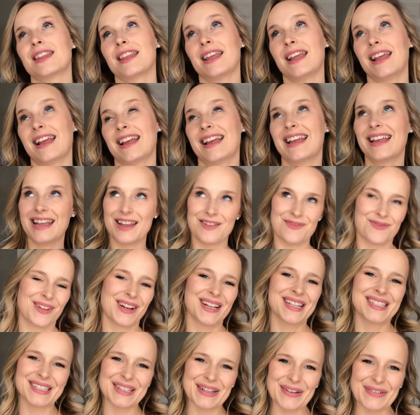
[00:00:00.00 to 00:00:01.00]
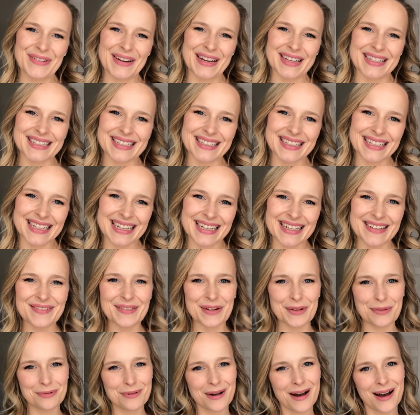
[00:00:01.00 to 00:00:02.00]
thing and rinse your face clean
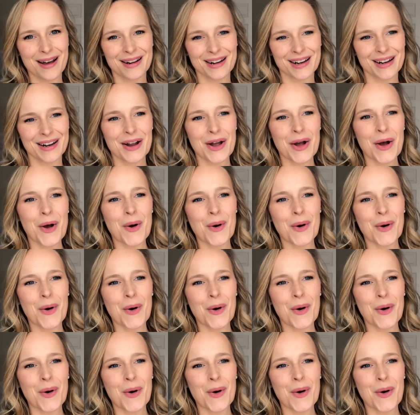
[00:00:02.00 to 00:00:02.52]
with water,